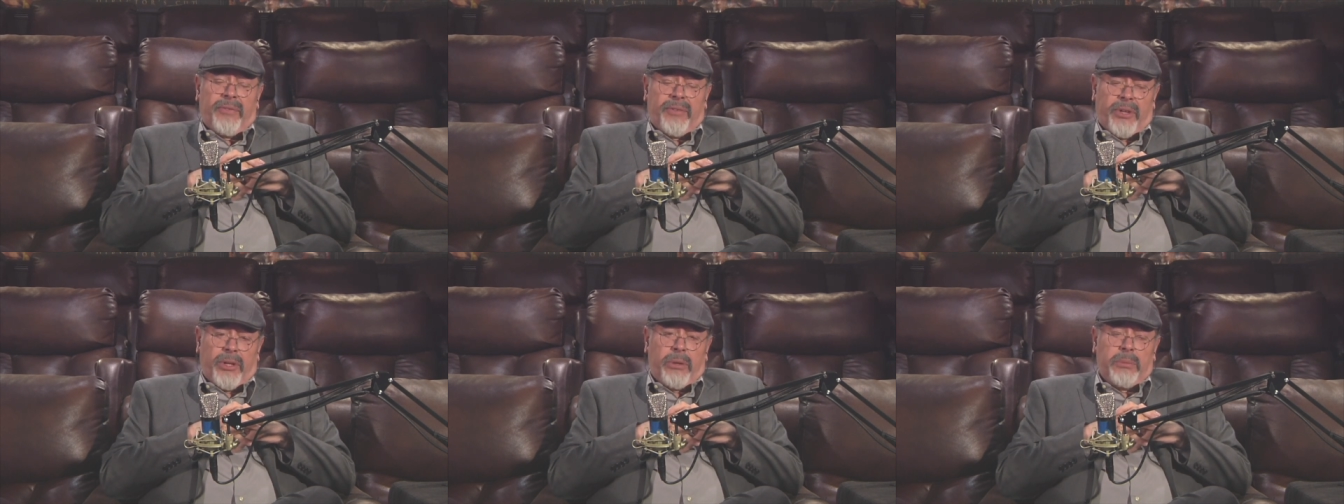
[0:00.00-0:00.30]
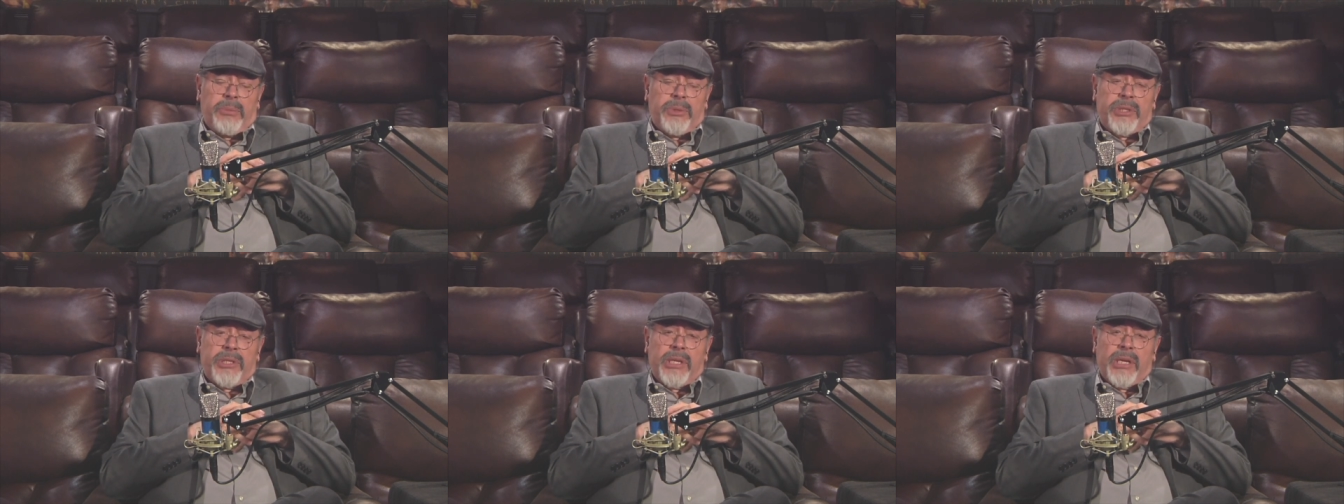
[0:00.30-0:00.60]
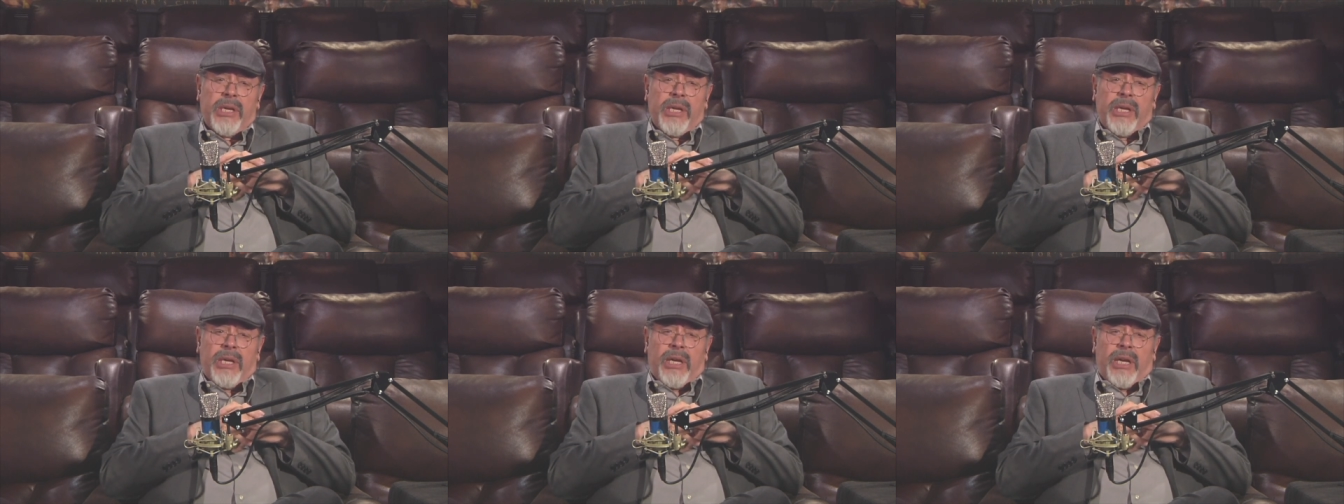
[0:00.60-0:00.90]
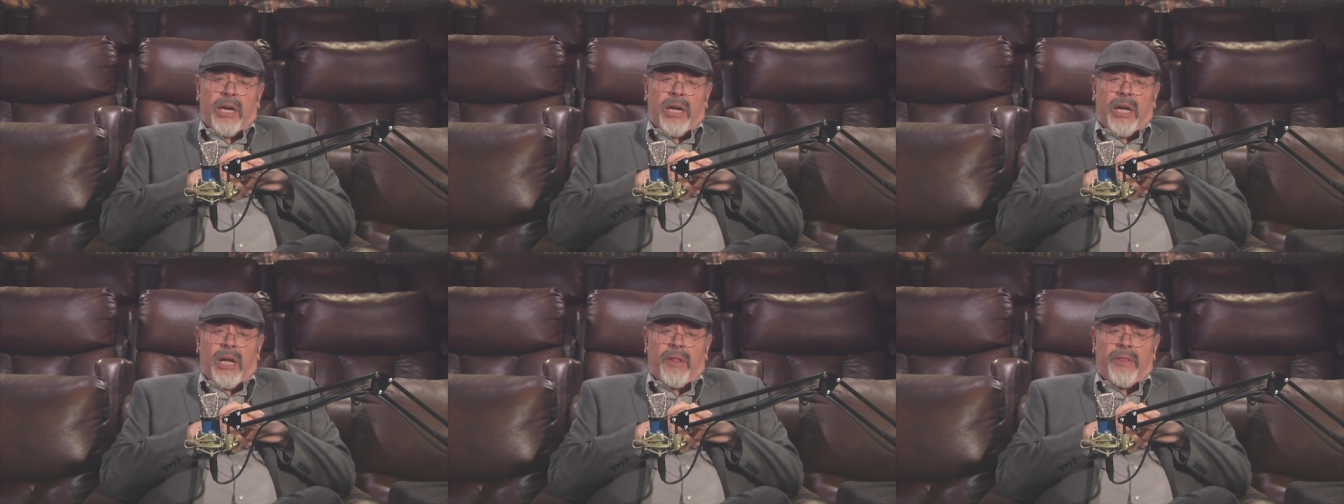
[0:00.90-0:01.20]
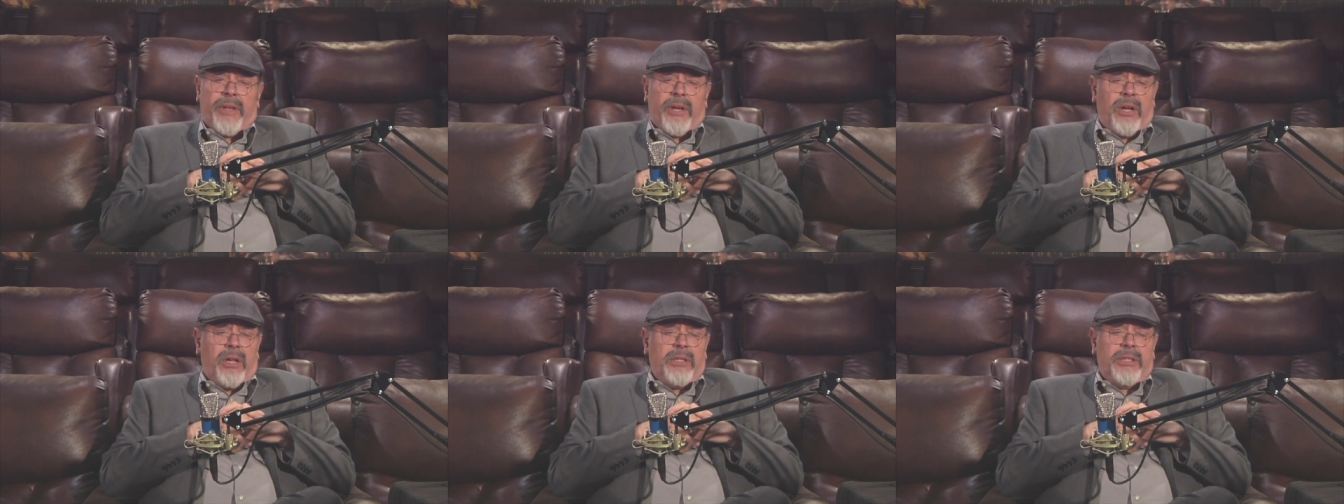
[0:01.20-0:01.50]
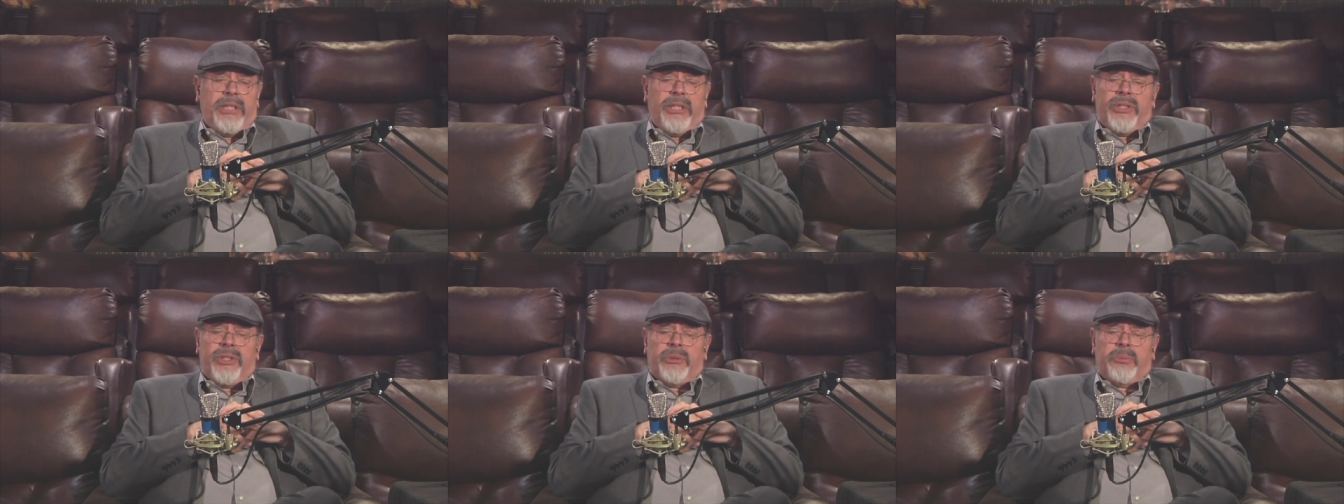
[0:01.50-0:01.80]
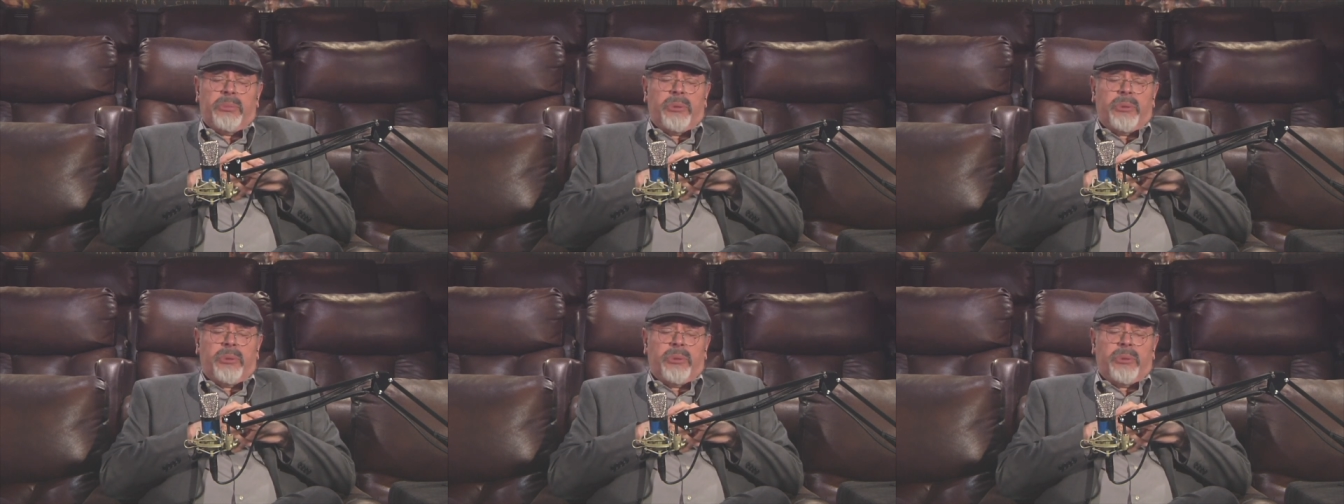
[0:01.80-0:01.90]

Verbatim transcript: films. They all need your